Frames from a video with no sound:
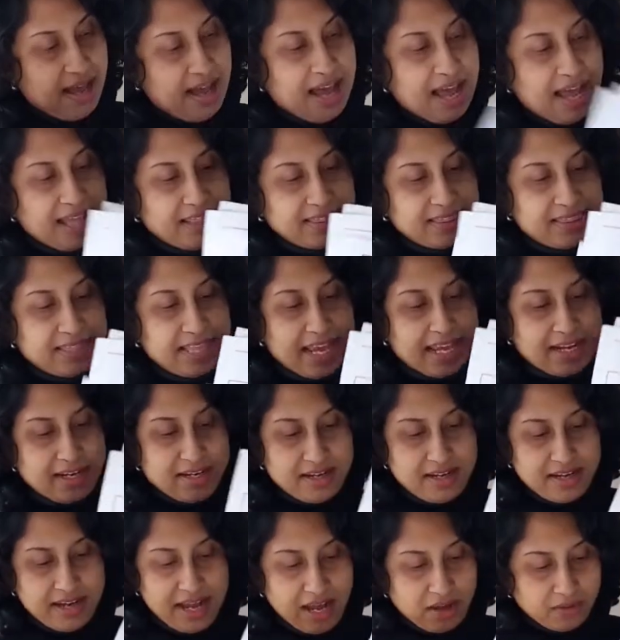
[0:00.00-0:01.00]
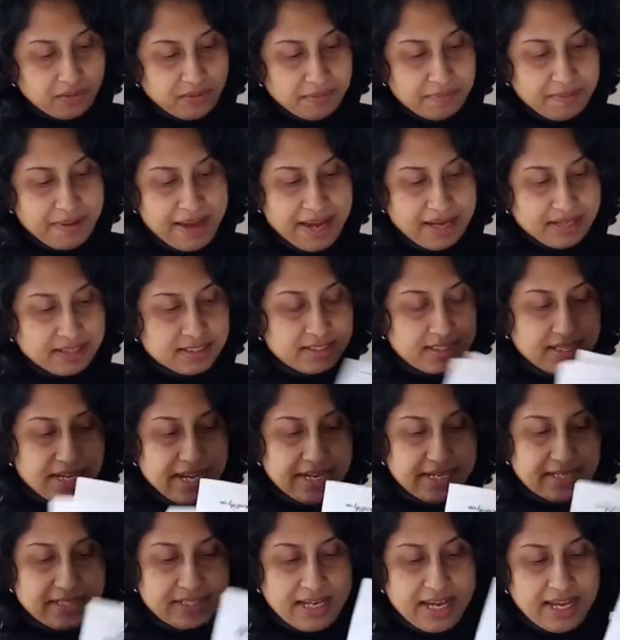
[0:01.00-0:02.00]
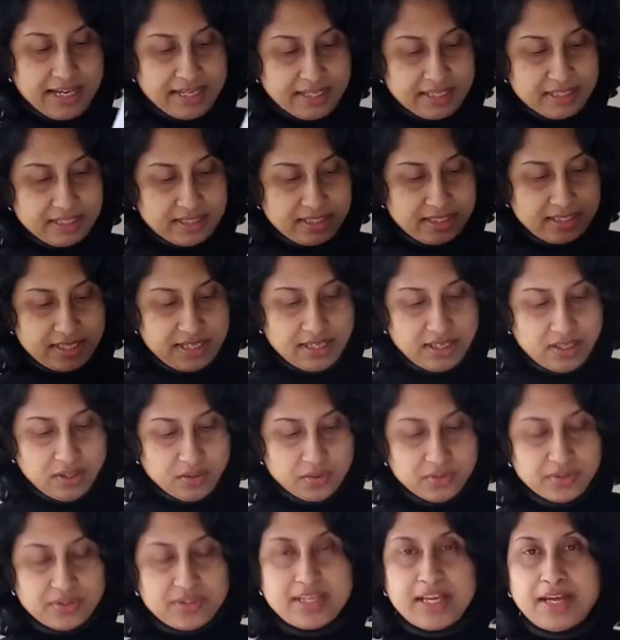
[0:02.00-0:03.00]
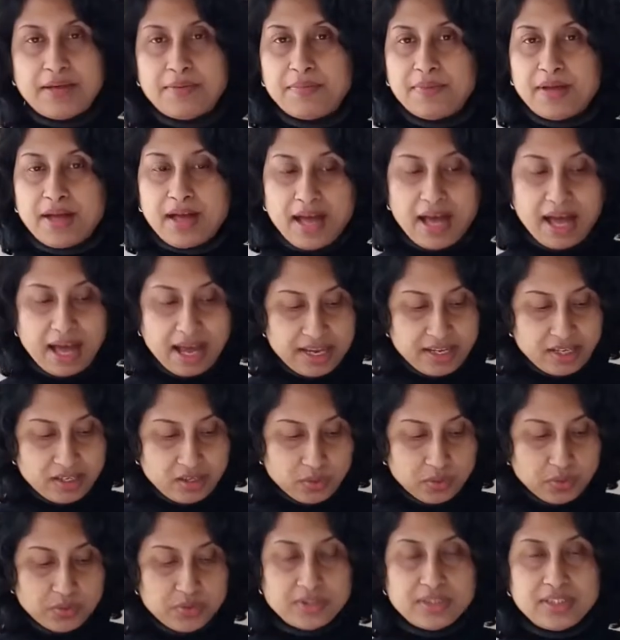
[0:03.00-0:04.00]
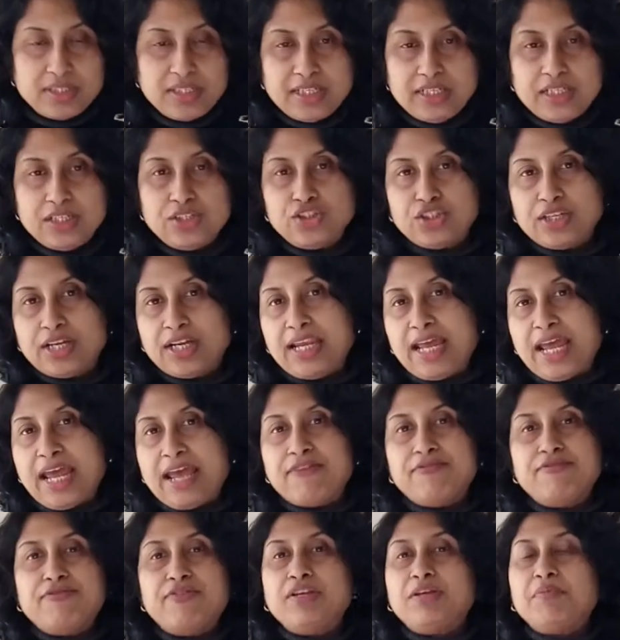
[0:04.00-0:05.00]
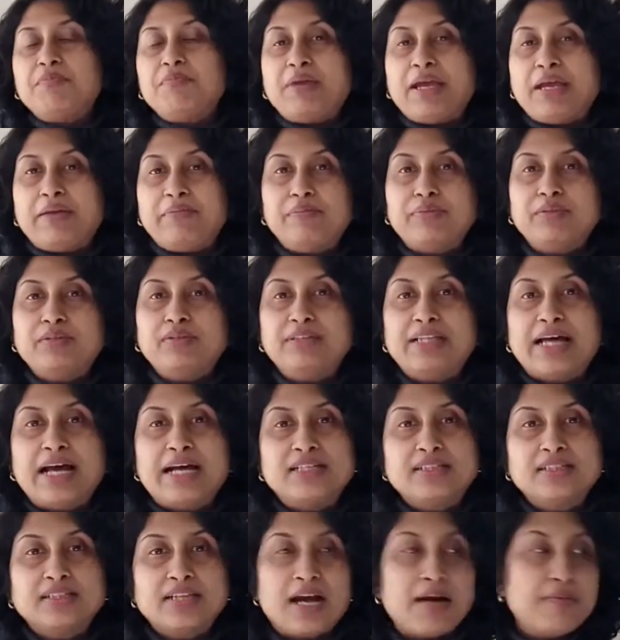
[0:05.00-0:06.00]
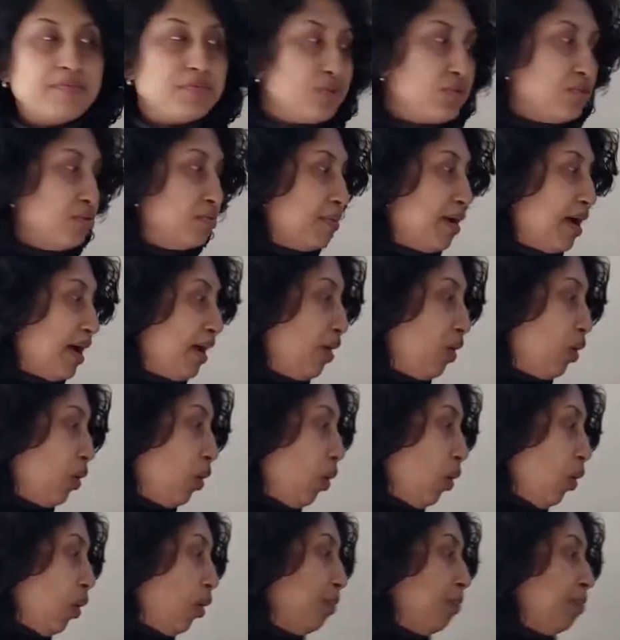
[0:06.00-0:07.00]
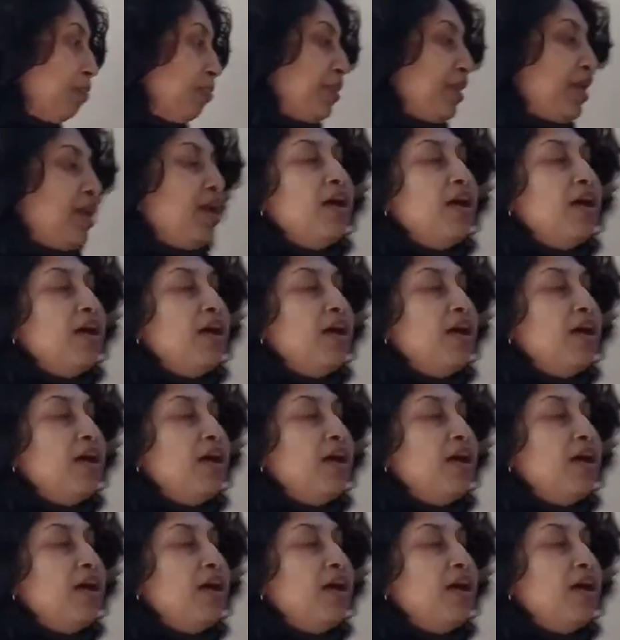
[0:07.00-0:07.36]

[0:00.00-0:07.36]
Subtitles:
and then now the back sides I can still use them. I use each and every paper that comes to my home,